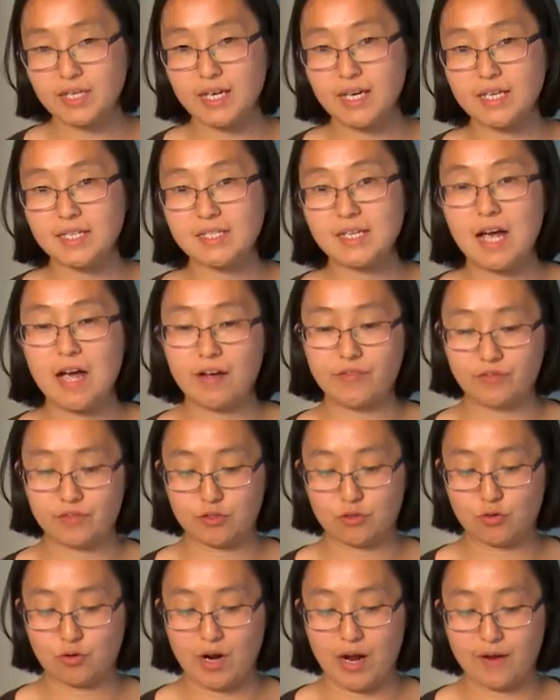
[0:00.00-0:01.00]
days
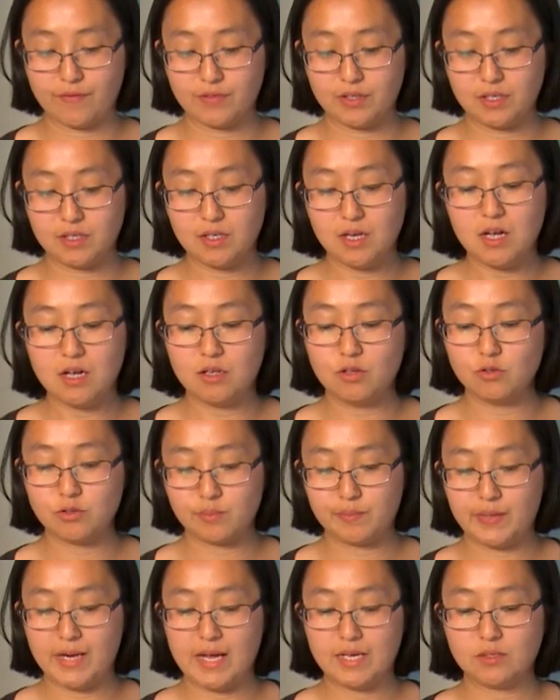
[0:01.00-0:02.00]
after grafting, those
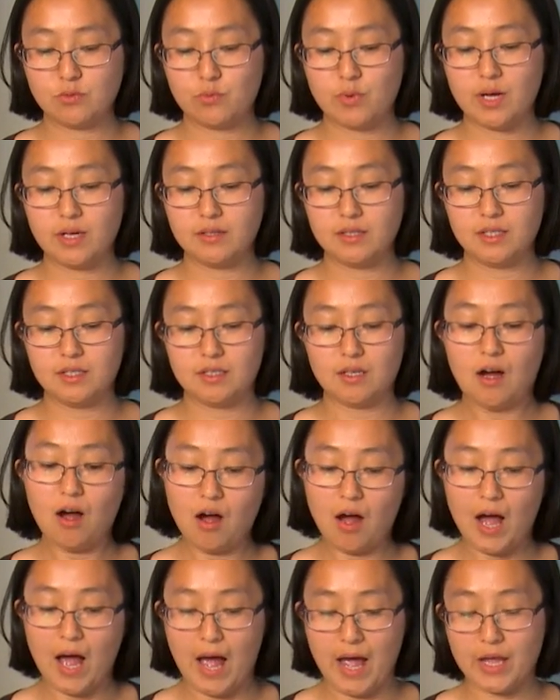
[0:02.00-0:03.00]
plants will need
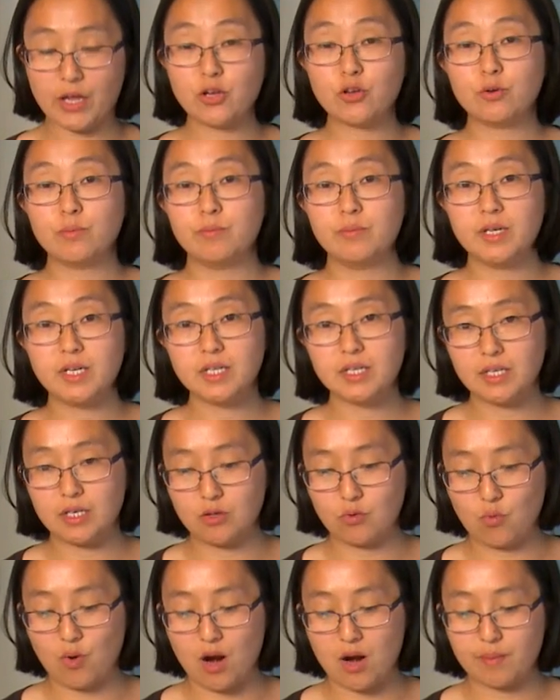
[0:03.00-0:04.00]
a high humidity
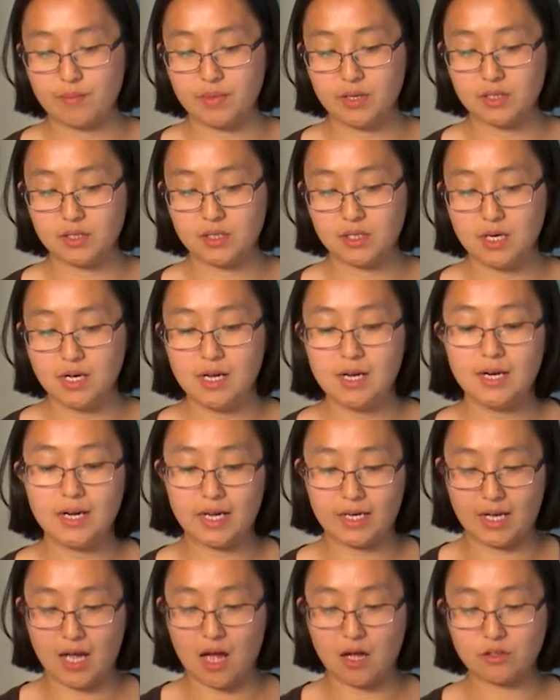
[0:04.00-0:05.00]
environment,
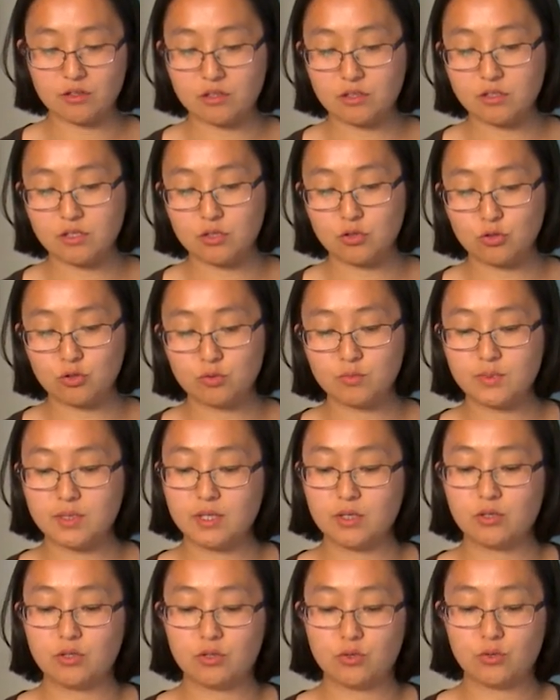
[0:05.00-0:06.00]
like under the dome
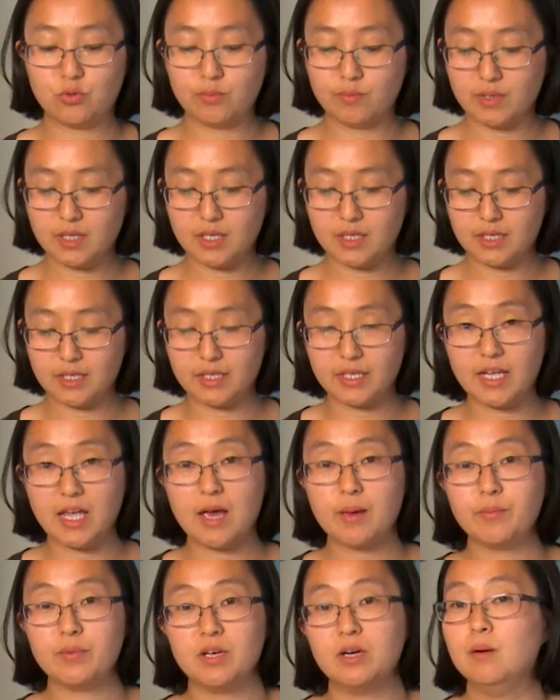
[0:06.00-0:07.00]
the humidity
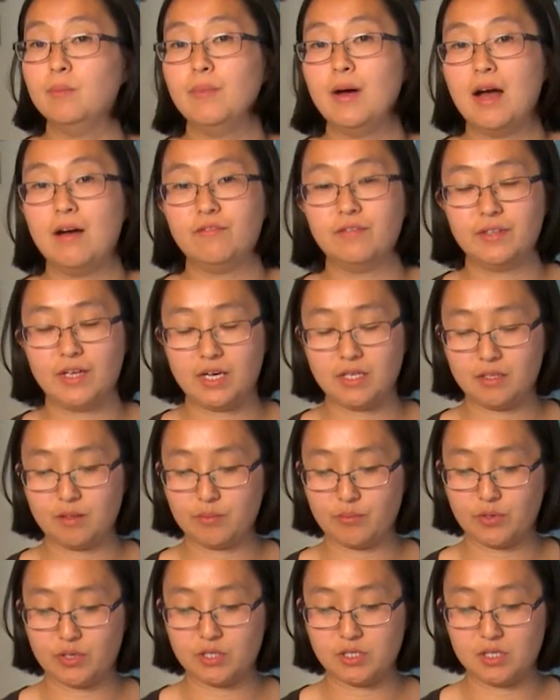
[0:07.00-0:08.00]
can be above
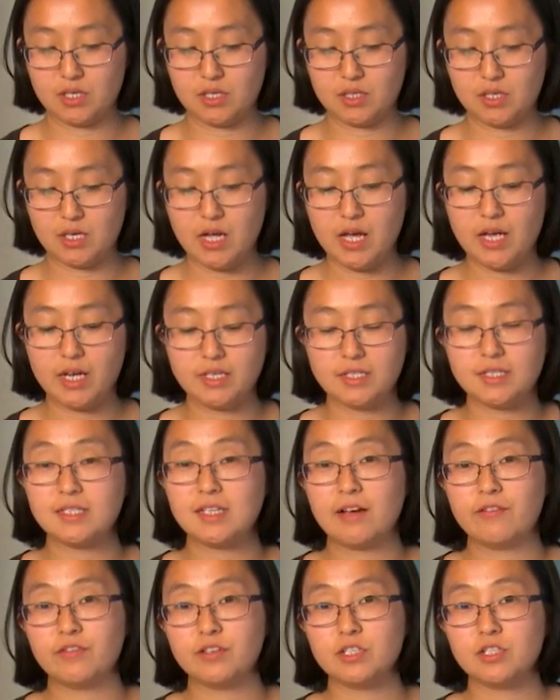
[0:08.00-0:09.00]
19%. It's
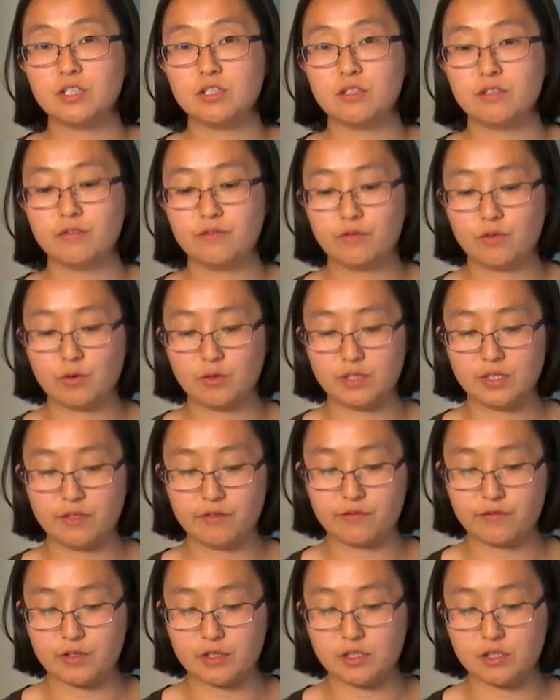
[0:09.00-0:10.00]
sufficient for the
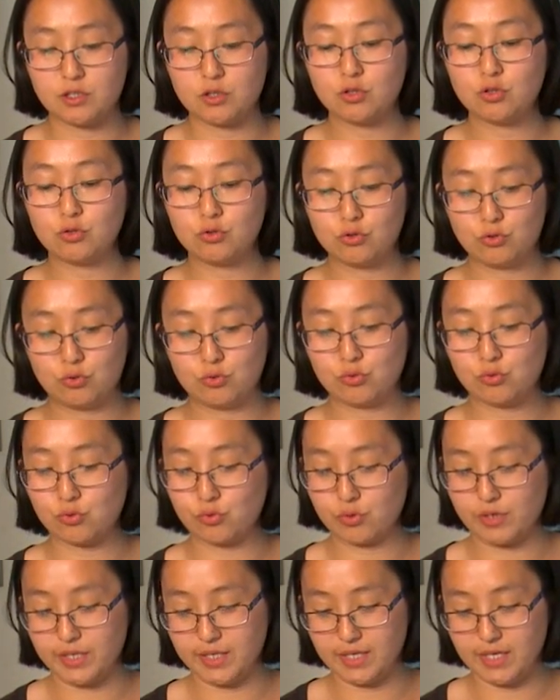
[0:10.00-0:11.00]
first two to three